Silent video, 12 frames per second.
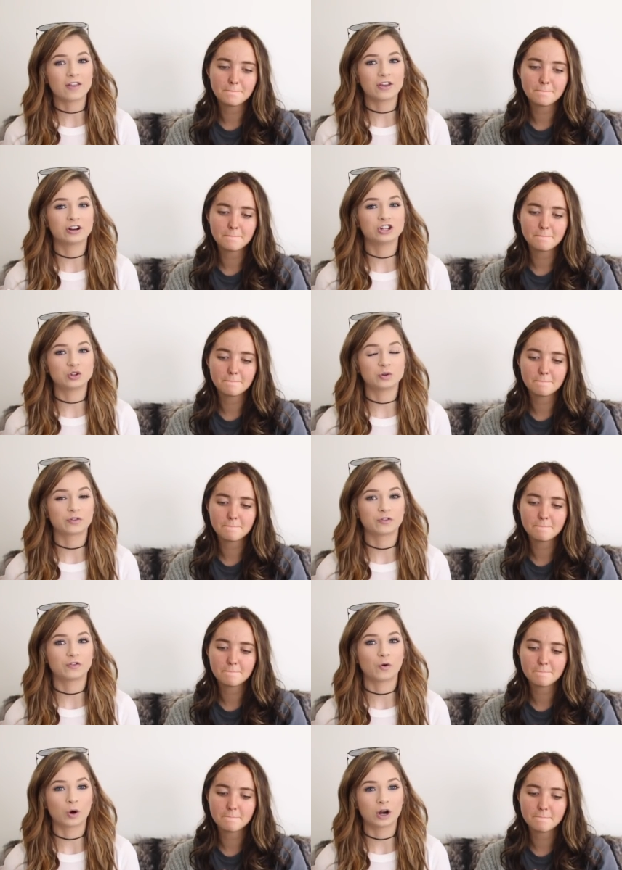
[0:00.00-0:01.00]
Speaker 1: not there to do it
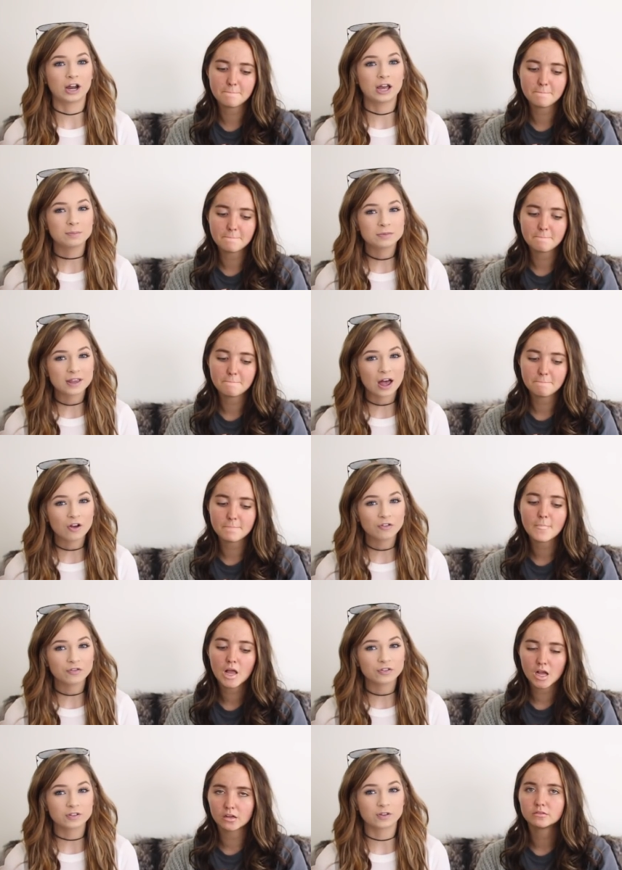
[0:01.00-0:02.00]
for
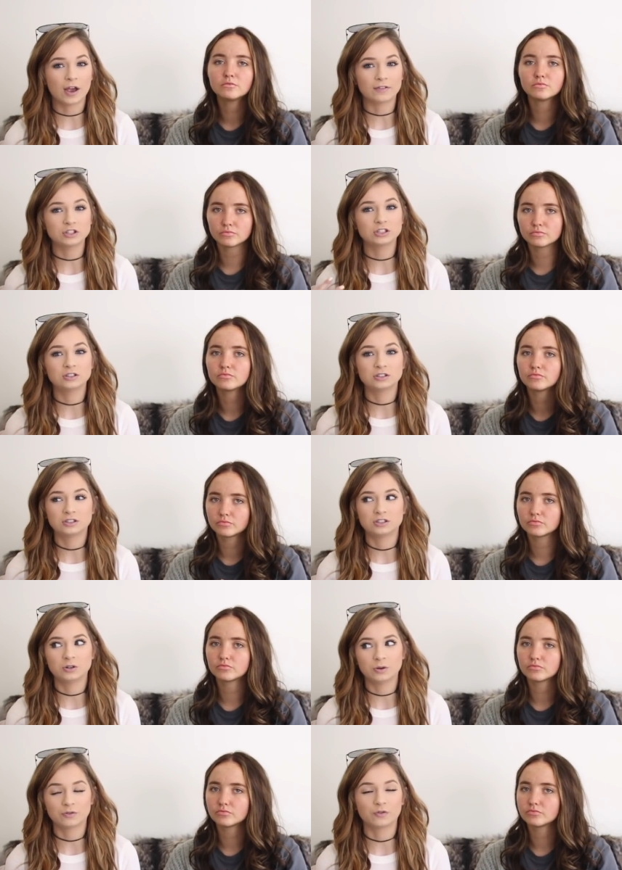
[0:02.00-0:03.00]
himself. So you have to
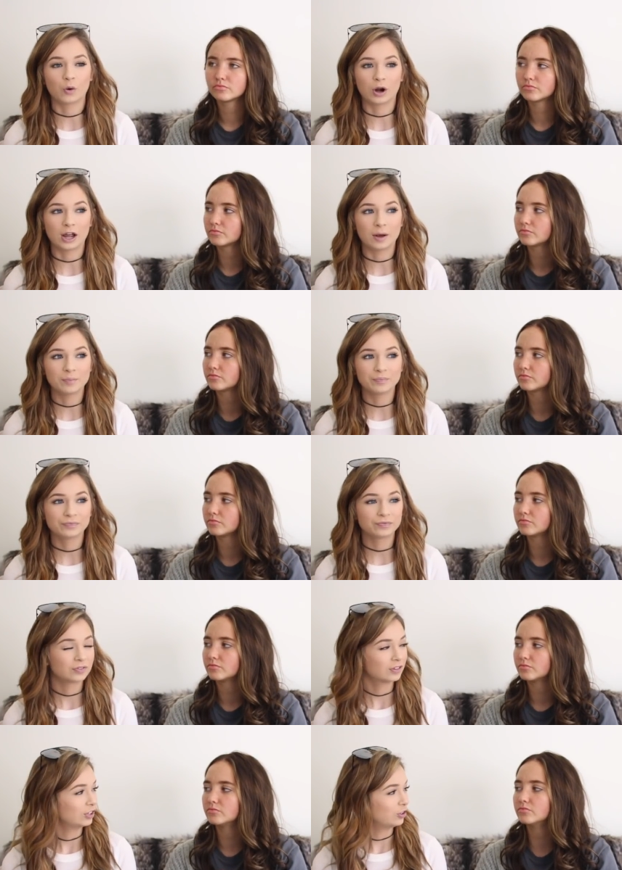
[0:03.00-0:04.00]
do it for him.
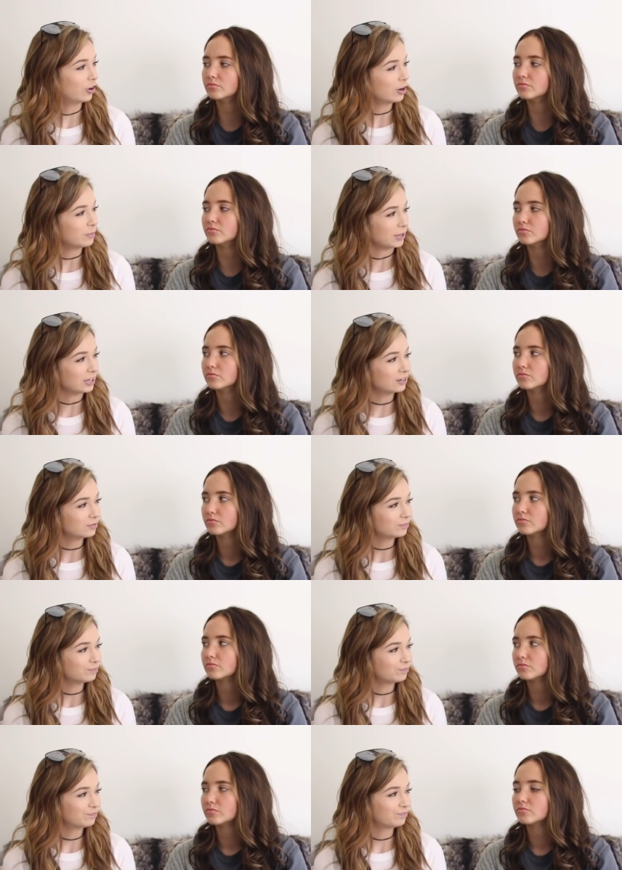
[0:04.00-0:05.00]
You know what I mm-hmm. mean?
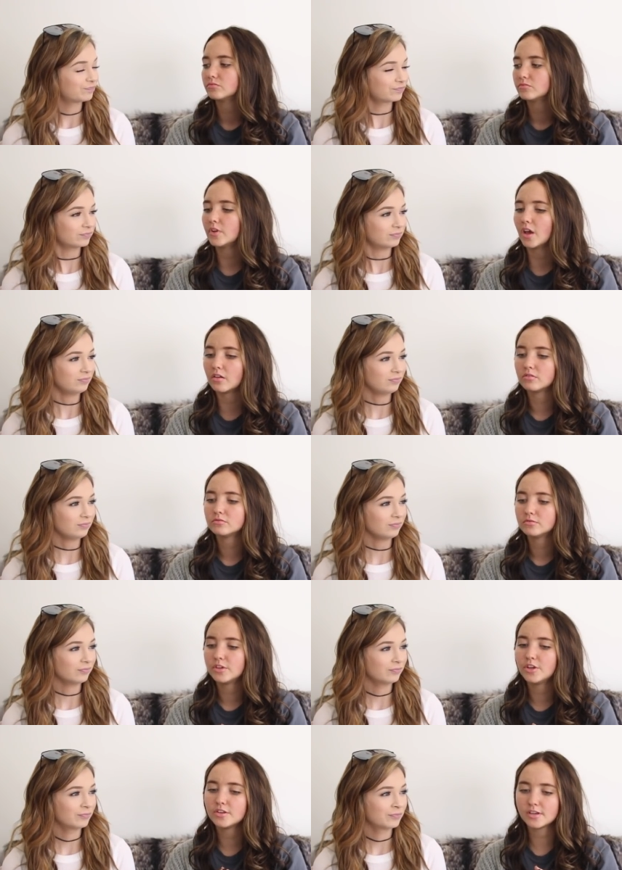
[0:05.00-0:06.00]
Yeah.
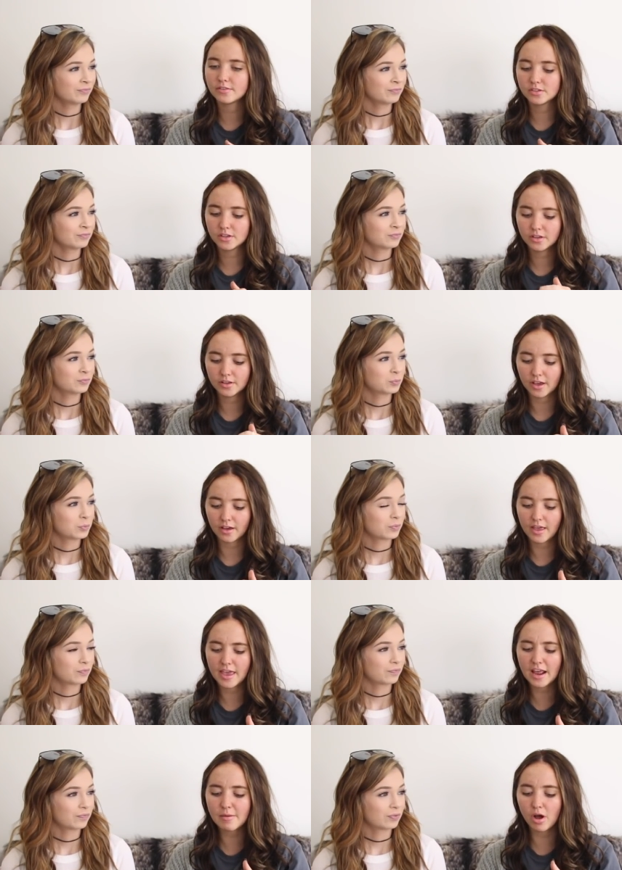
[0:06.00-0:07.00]
Speaker 2: You just have to, yeah.
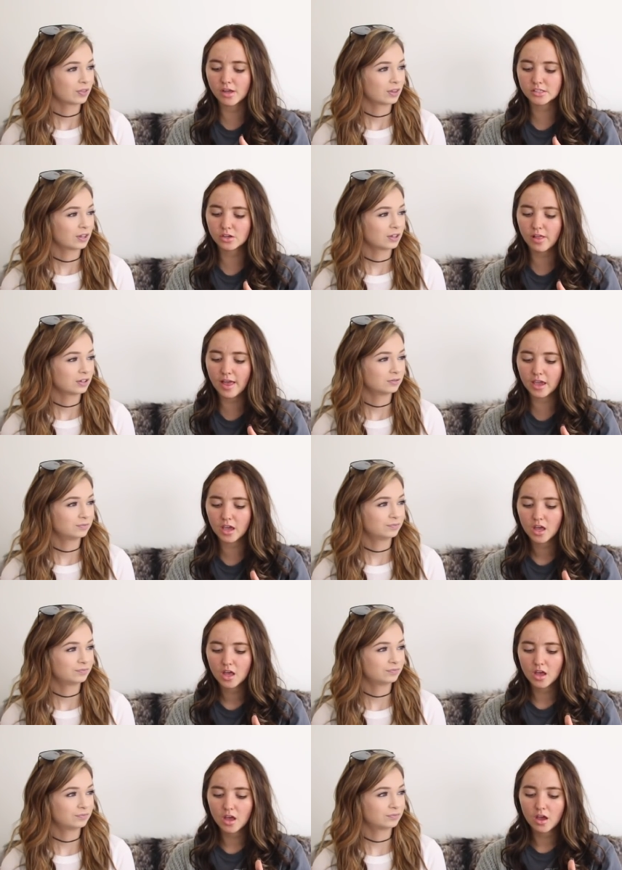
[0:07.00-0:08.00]
And I'm also like,
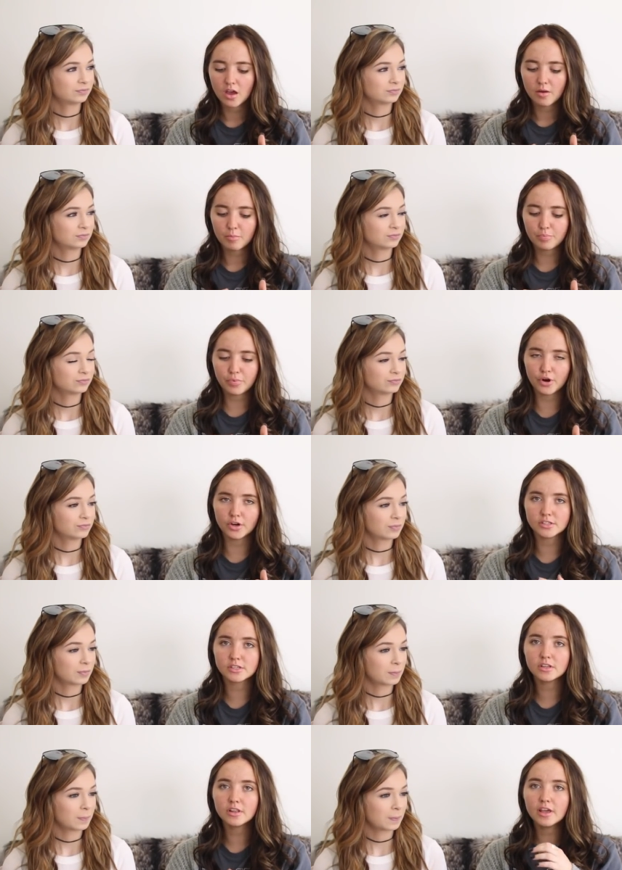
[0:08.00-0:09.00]

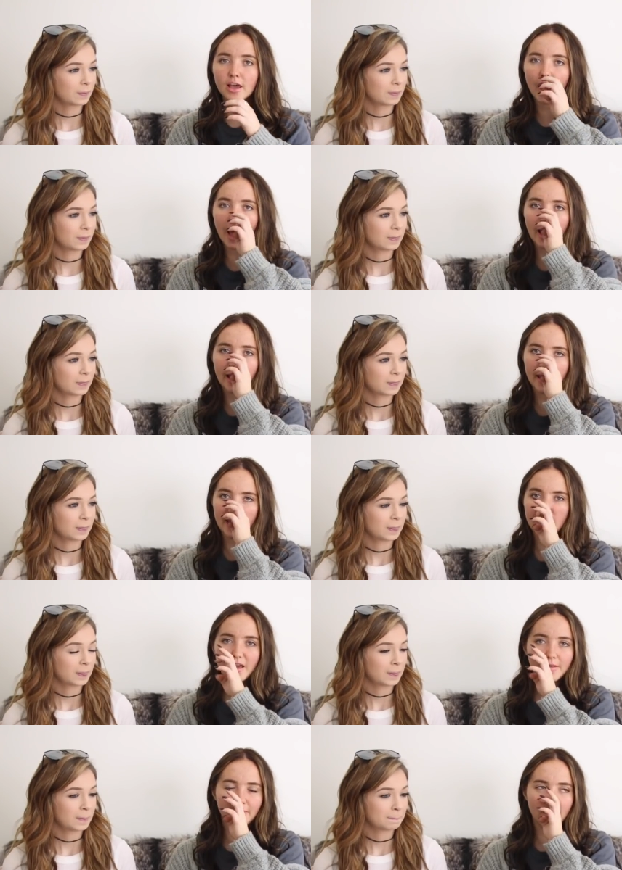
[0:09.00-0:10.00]
personally
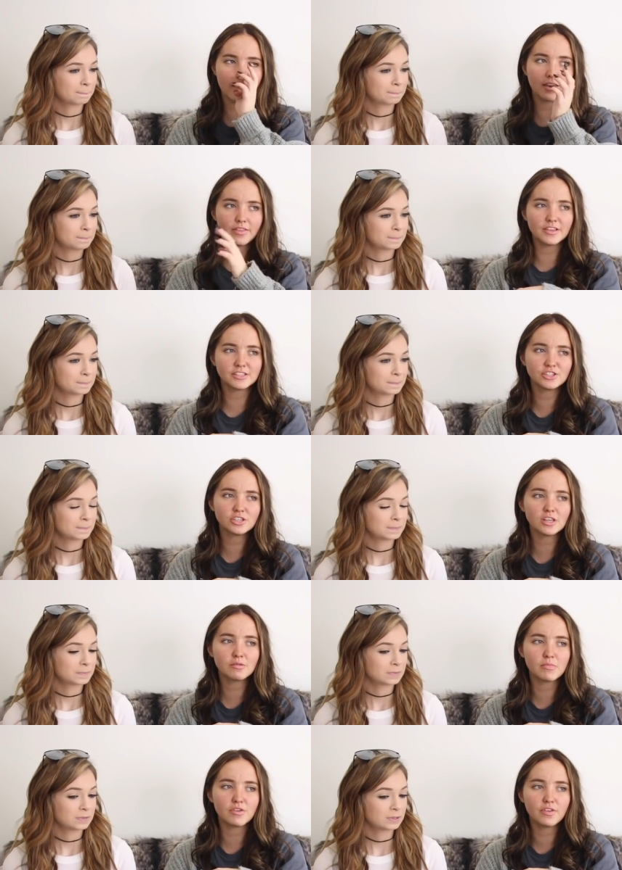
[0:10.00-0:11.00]
i like this is just
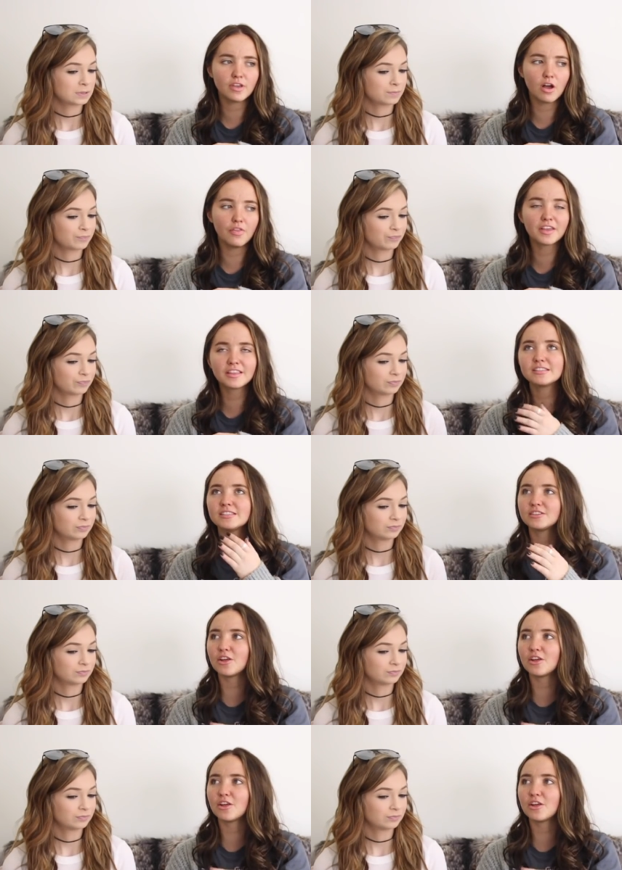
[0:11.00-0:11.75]
like me feeling like this is